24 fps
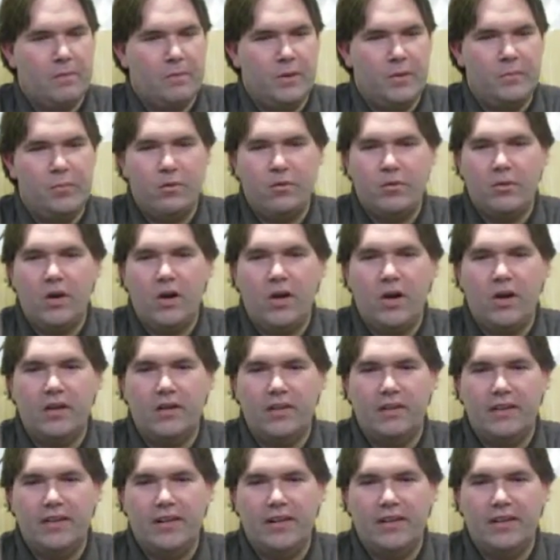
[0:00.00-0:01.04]
People
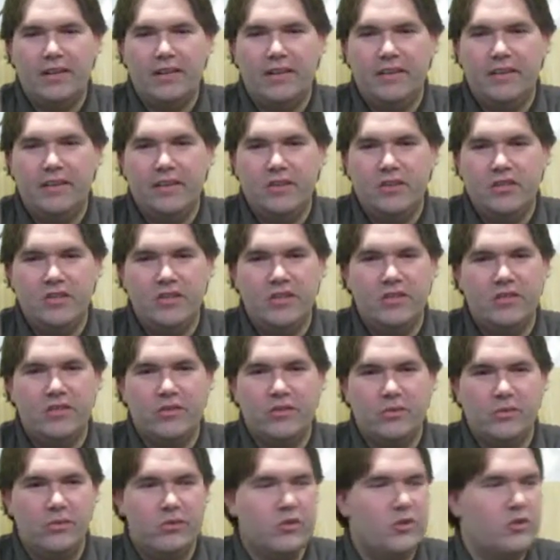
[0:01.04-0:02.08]
talk like uh,
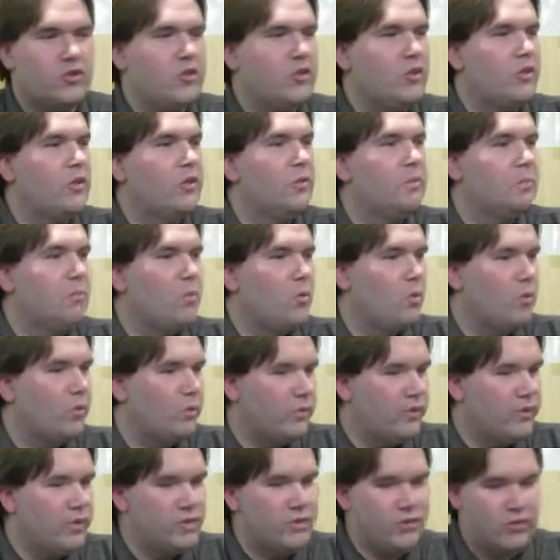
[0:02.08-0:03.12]
Jesus was just a good moral
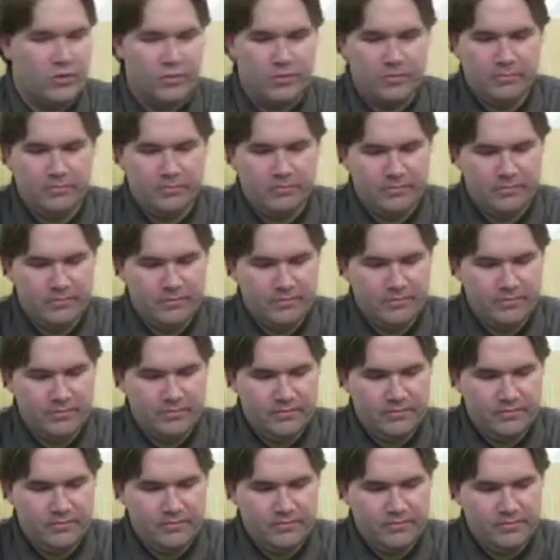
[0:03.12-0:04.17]
teacher.
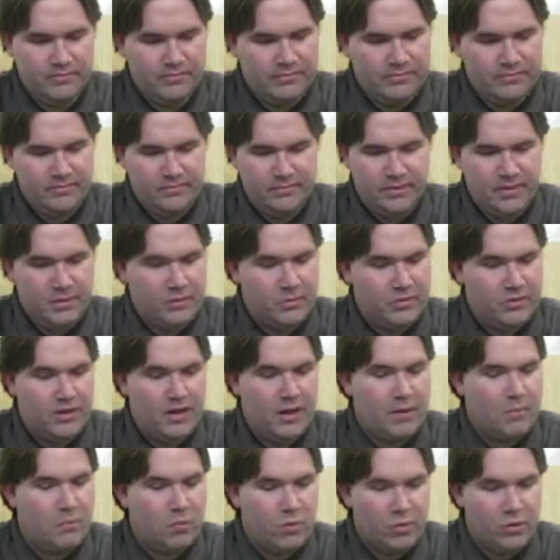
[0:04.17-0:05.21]
He was a
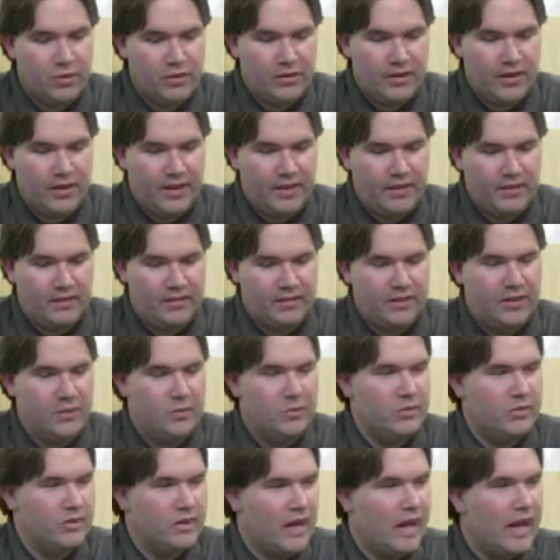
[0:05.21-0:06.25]
lot more than that. He
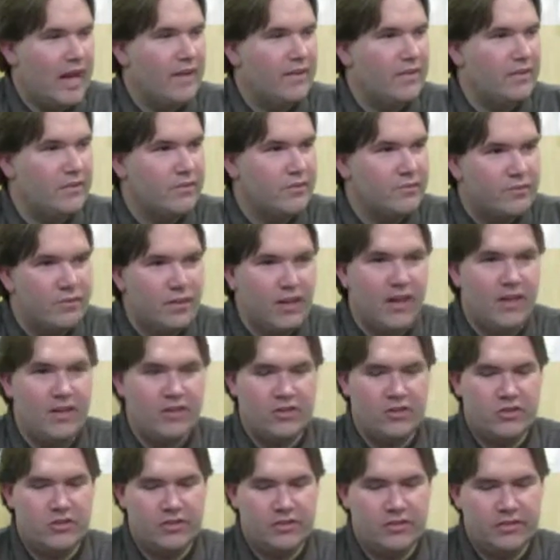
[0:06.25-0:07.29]
was God in the
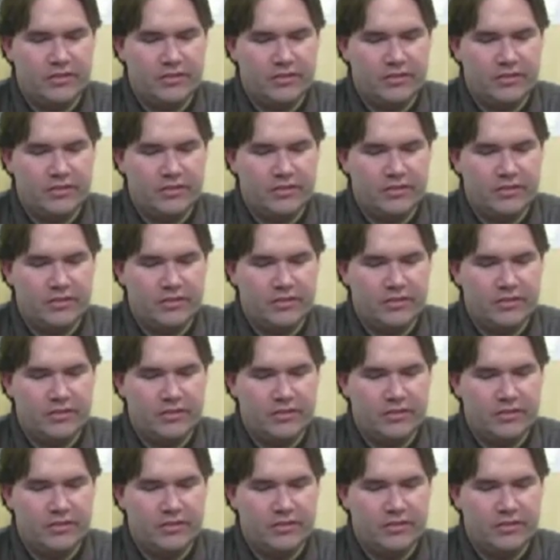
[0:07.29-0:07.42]
flesh.